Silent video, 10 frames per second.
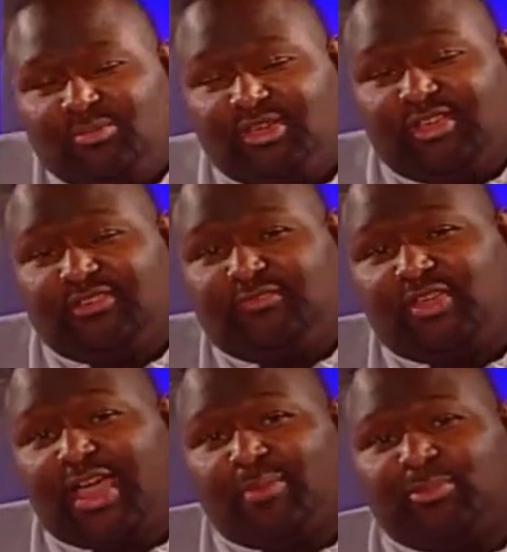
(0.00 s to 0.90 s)
Because if
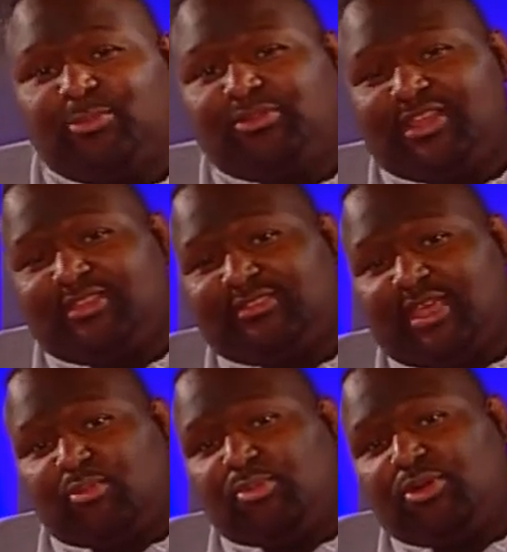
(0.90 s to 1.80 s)
you happen to play the
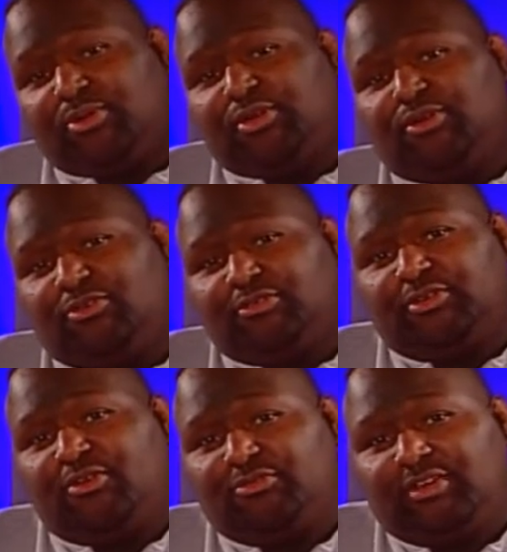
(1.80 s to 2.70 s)
same opponent over
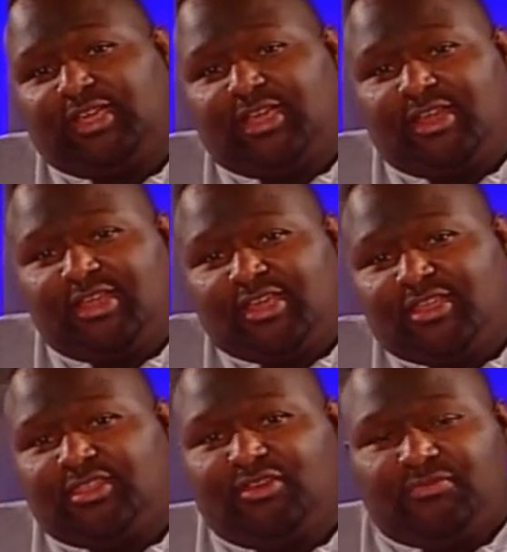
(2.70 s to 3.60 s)
and over again,
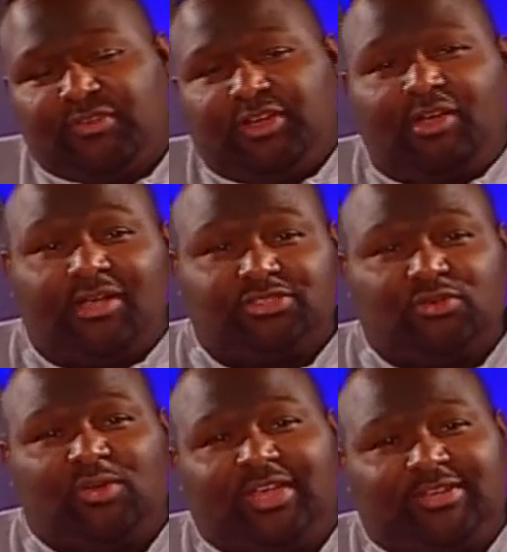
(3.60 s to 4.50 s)
they'll figure out
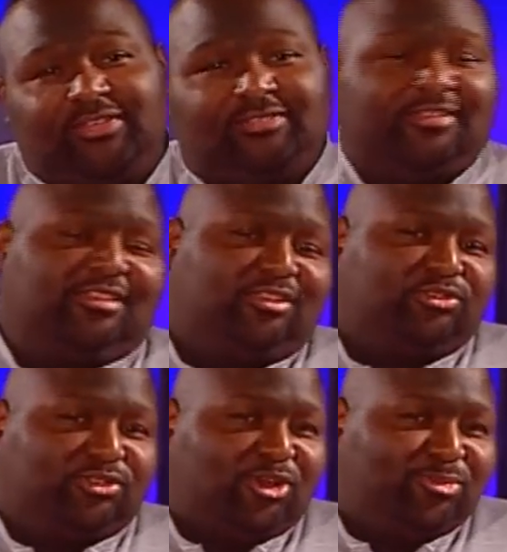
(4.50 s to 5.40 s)
your weakness and then they'll
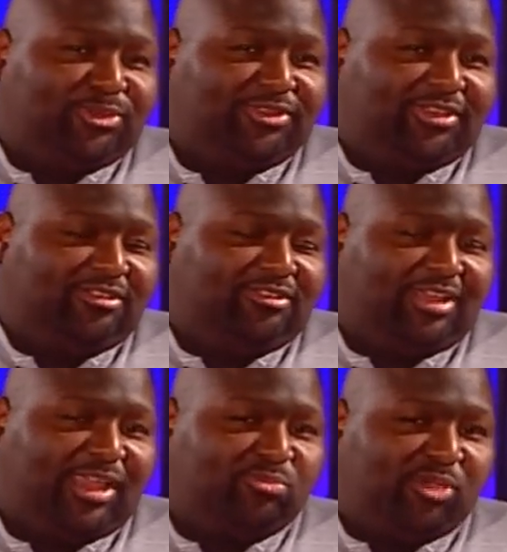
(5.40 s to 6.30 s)
start building their
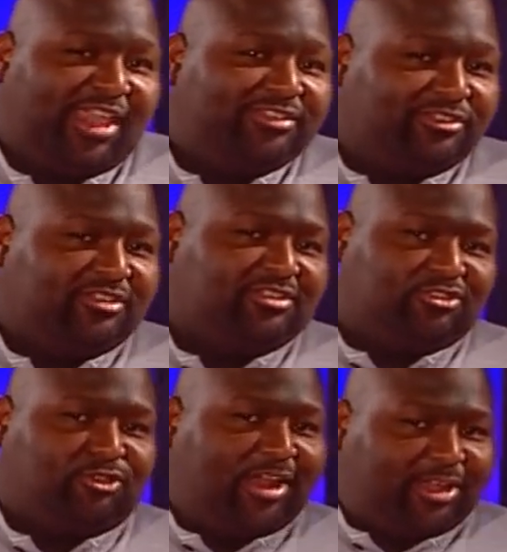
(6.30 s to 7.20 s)
deck based on
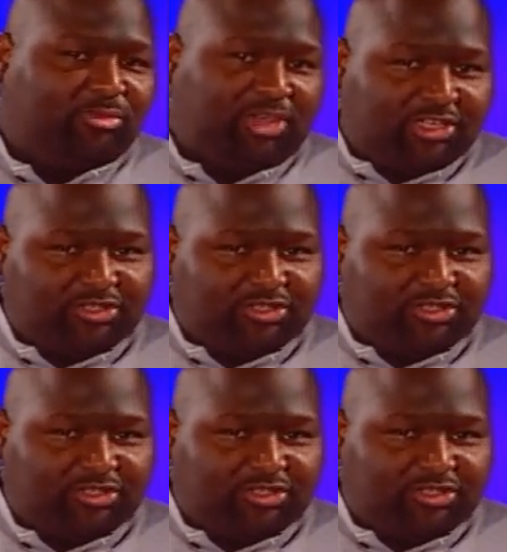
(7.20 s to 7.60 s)
just trying to beat